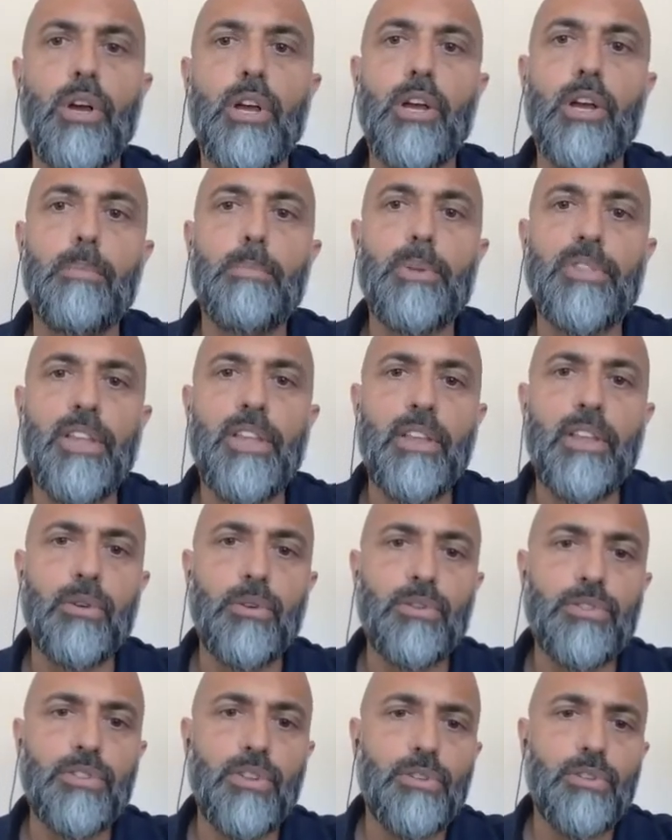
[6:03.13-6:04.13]
But then they
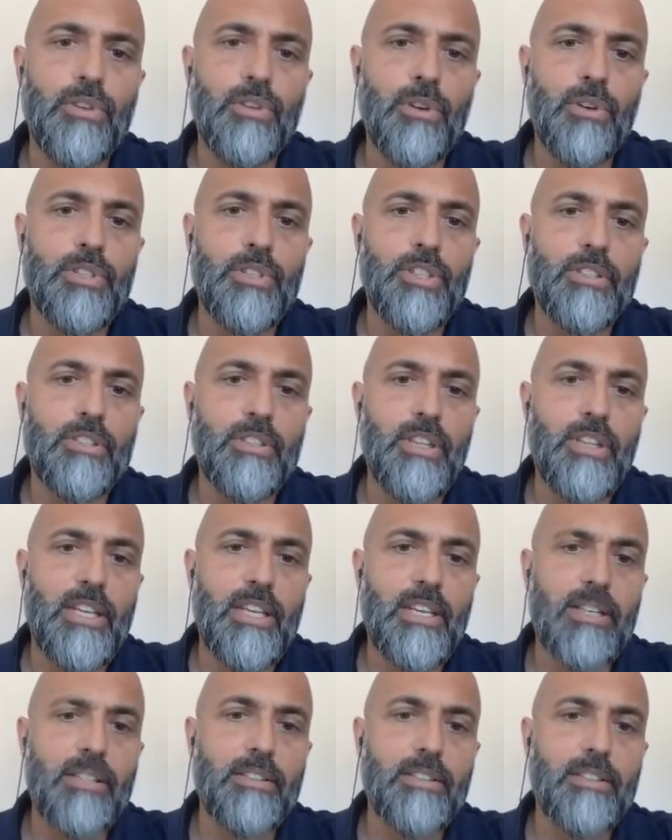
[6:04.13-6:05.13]
also noticed
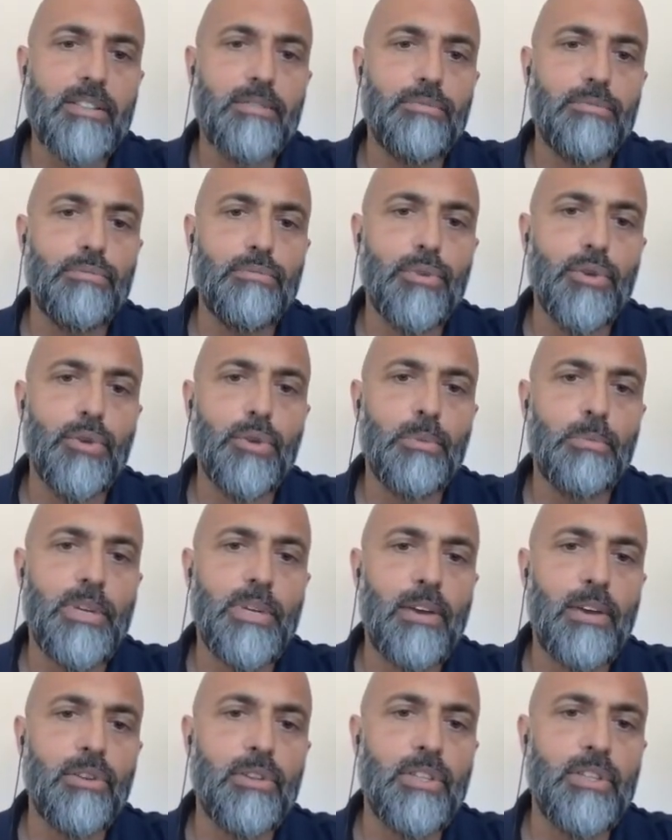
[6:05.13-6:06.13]
this room
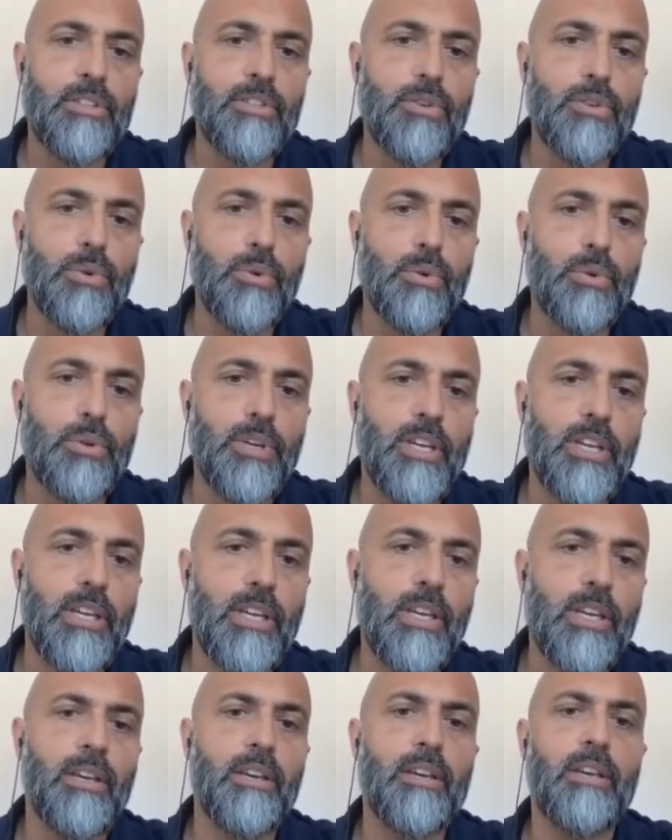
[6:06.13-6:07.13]
down in this corner
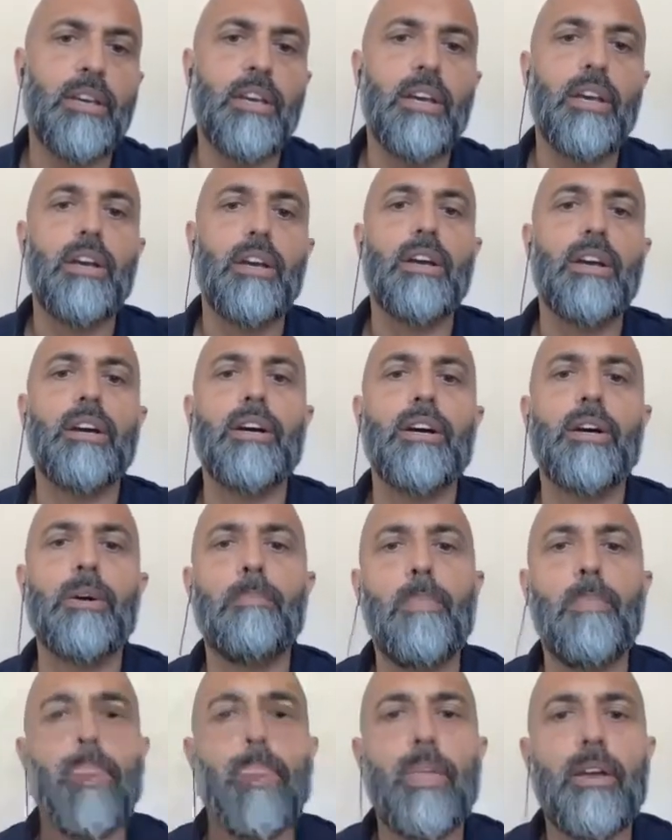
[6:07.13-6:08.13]
here.
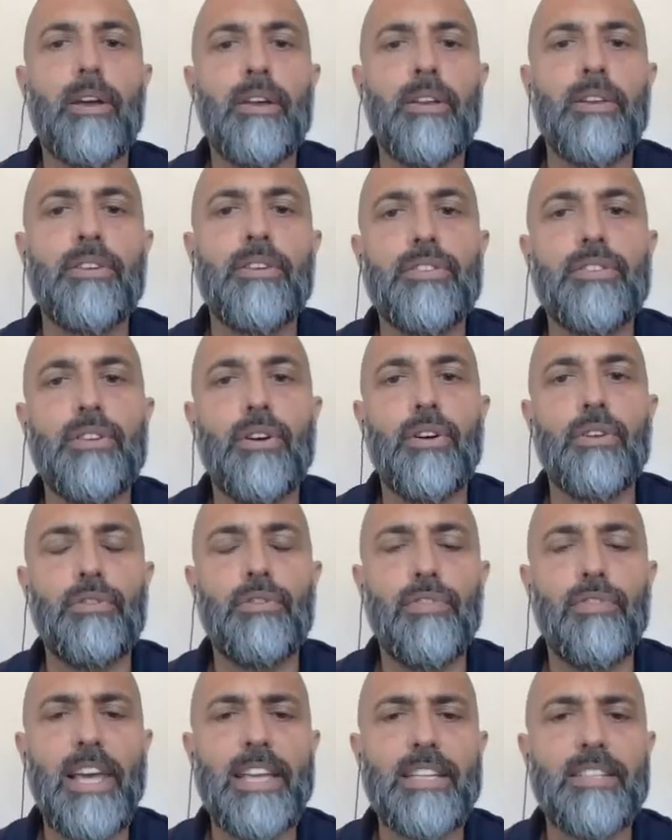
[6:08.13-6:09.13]
And on
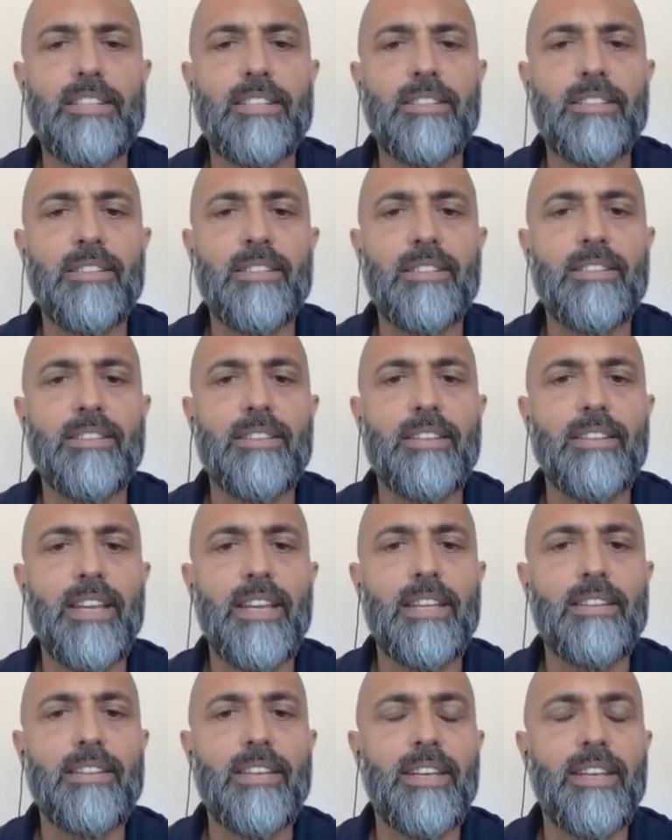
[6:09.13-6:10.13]
reflection,
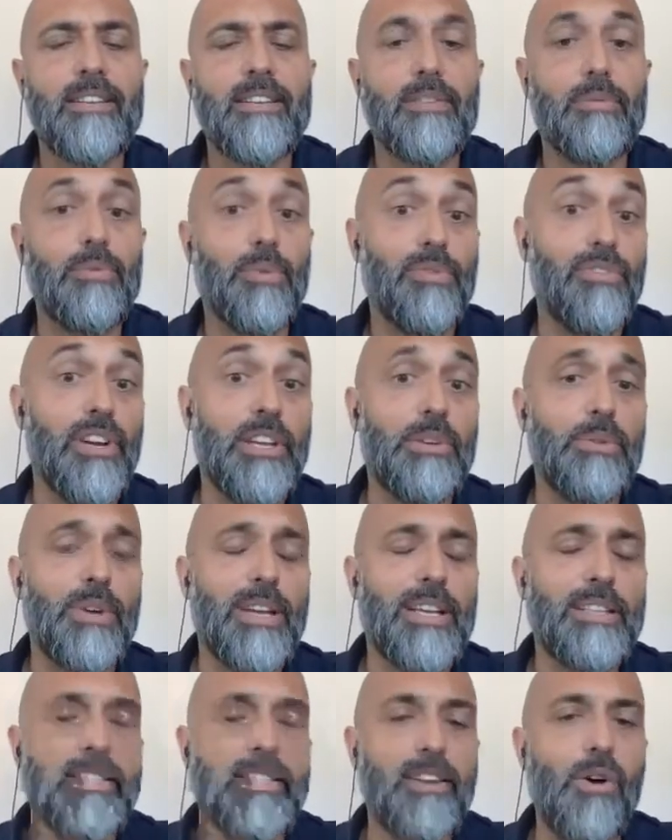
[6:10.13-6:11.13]
they will very
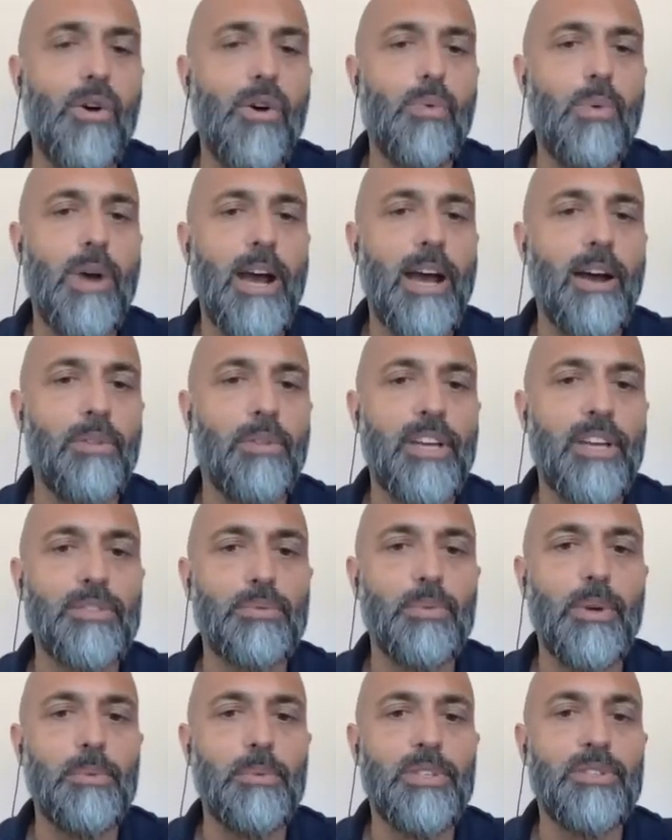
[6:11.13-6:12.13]
quickly said, oh, wow, that's
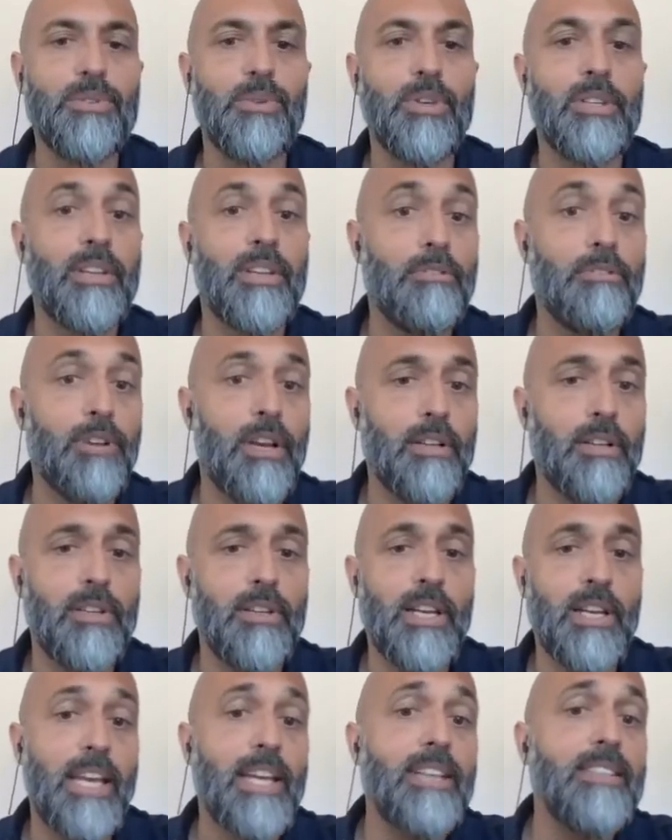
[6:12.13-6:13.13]
where we're doing the
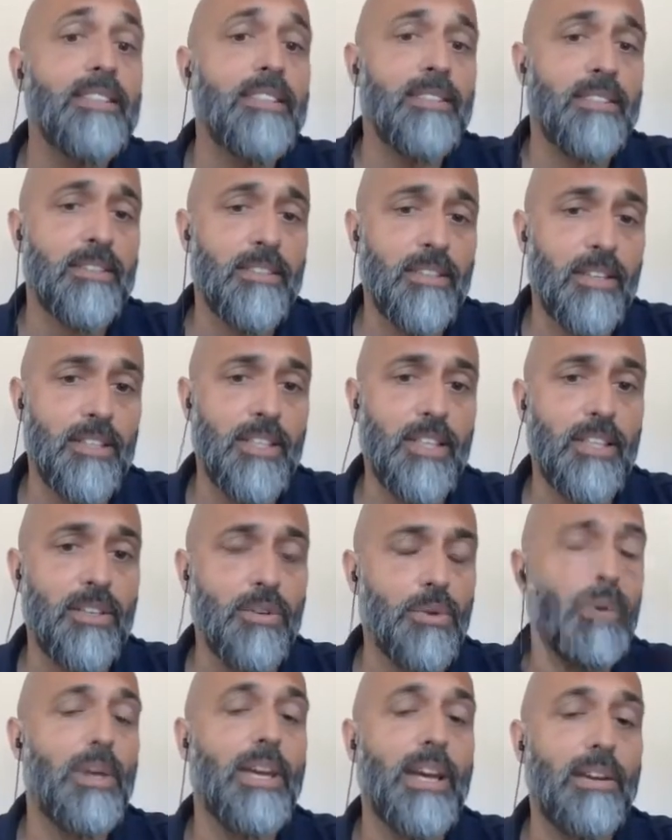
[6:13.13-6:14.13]
glazing study. Or
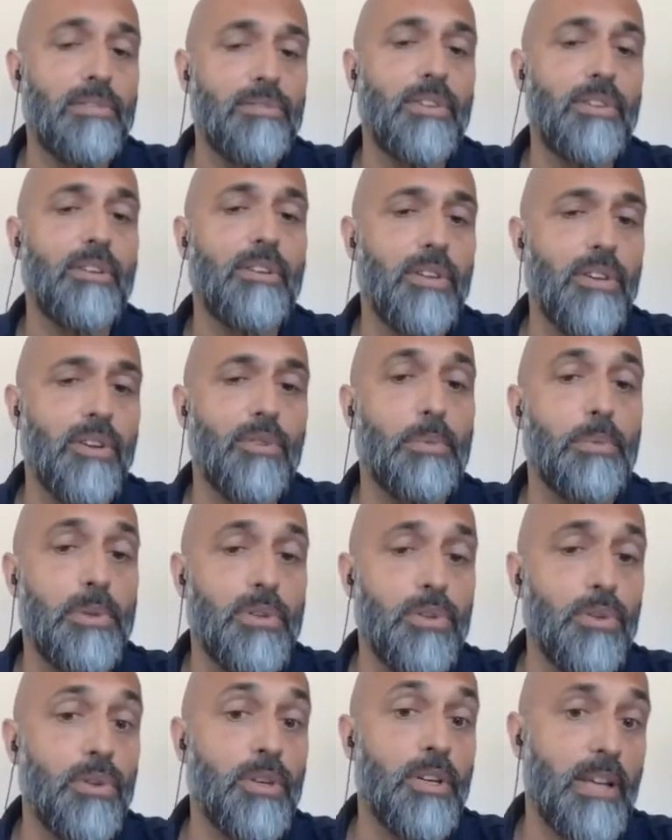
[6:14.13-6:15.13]
we've been
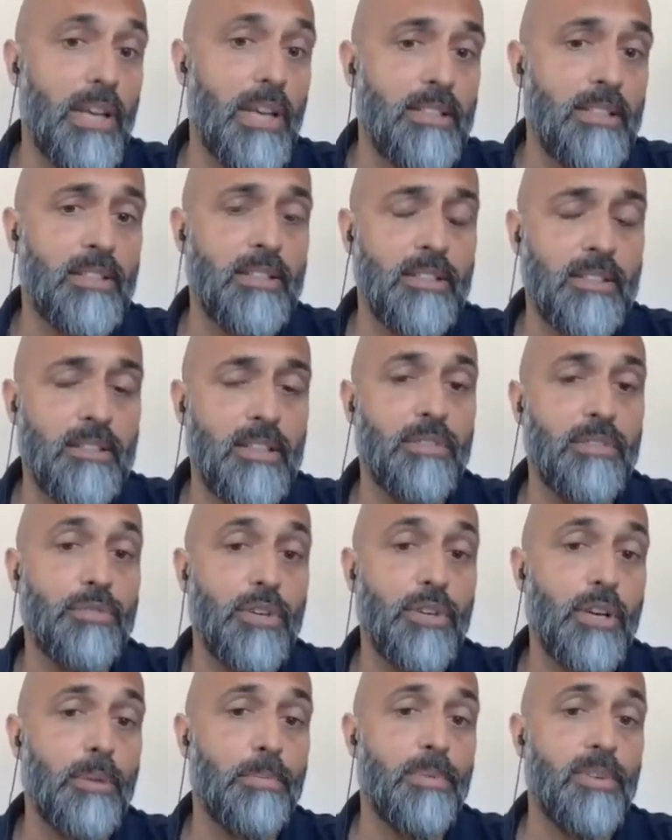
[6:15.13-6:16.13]
doing a glazing study for a
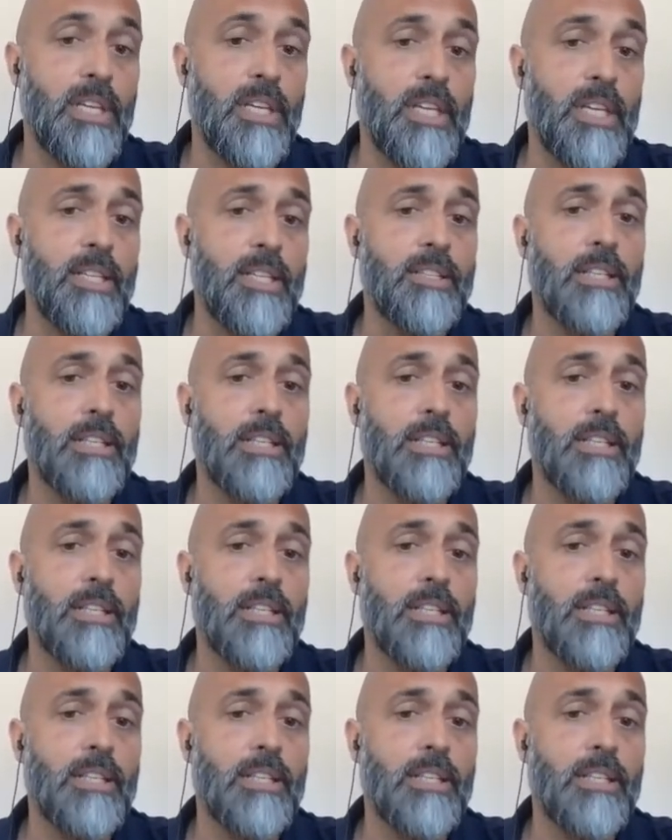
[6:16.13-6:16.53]
couple of years,